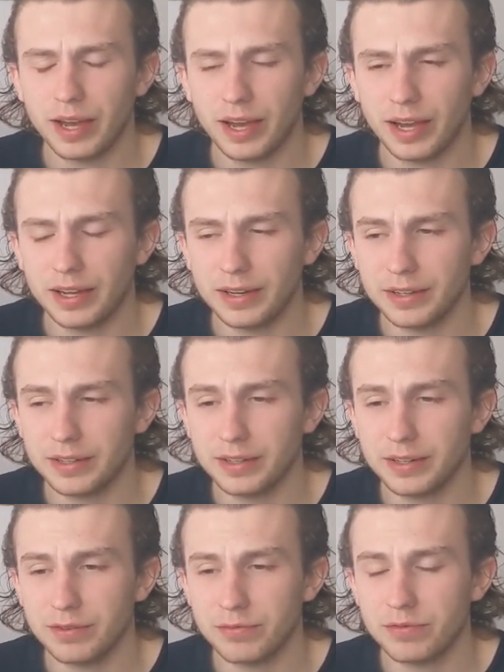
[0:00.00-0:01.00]
And
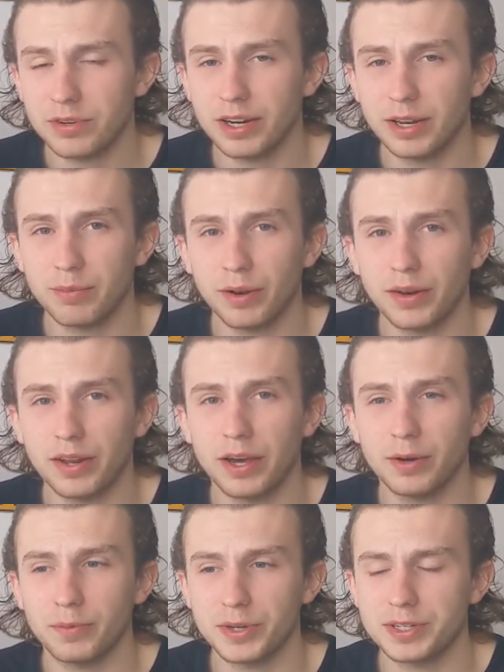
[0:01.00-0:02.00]
it really bloody
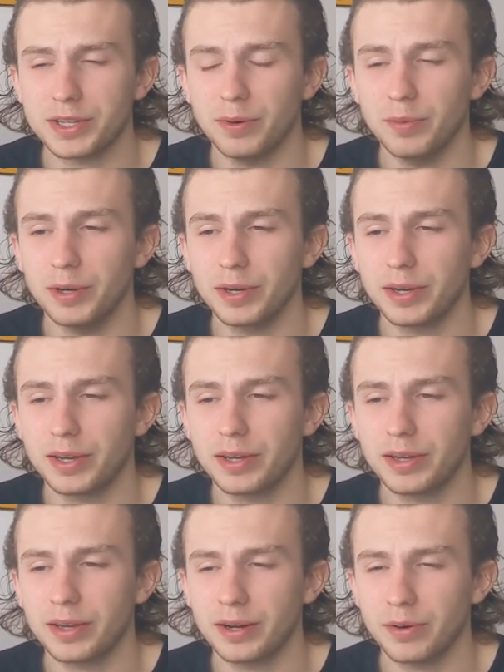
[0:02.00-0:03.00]
hurt my stomach,
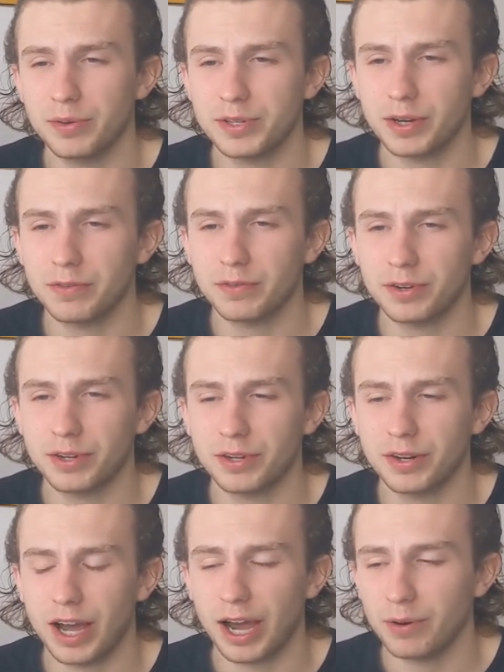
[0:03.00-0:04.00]
and I was up for a
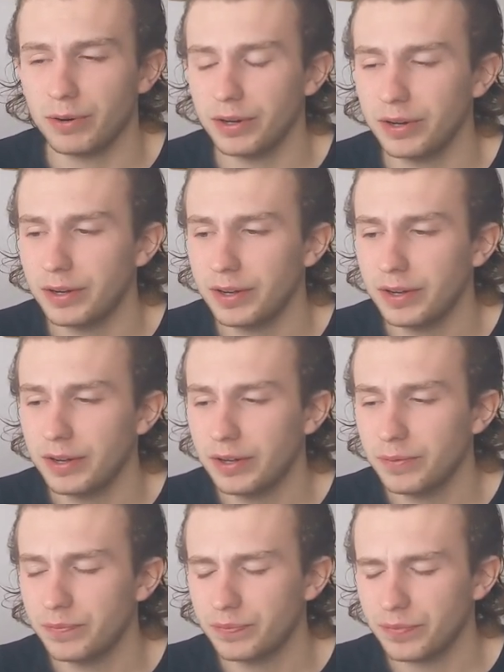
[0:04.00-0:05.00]
good hour.
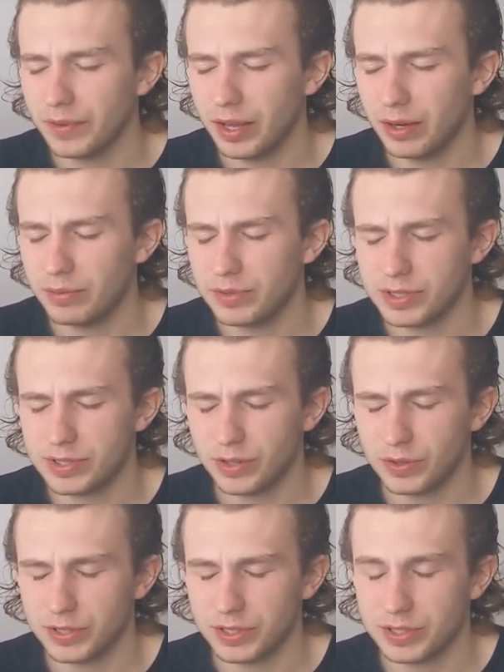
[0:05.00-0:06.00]
Just
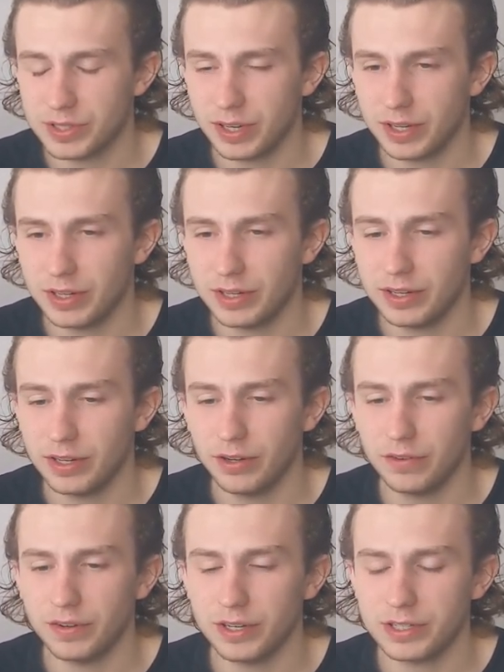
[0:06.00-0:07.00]
tossing and turning, and
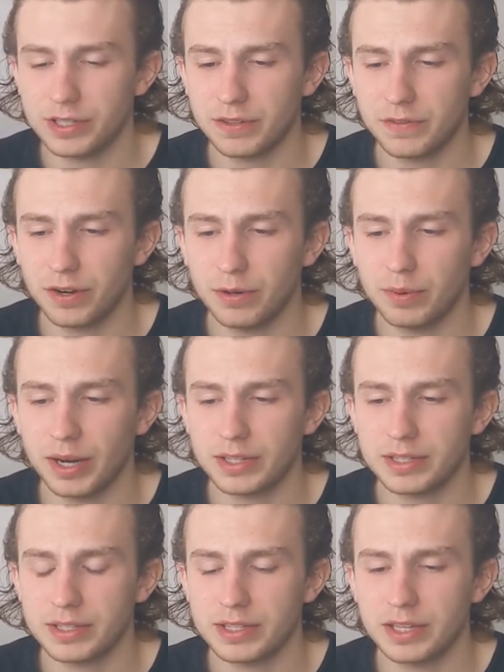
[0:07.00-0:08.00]
I eventually fell back
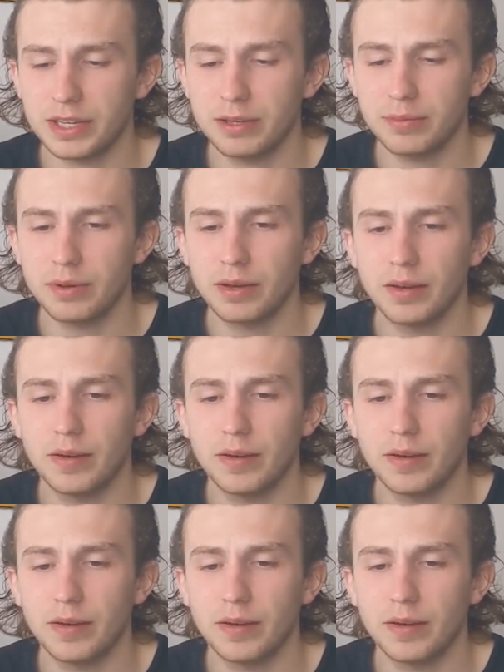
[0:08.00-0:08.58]
to sleep.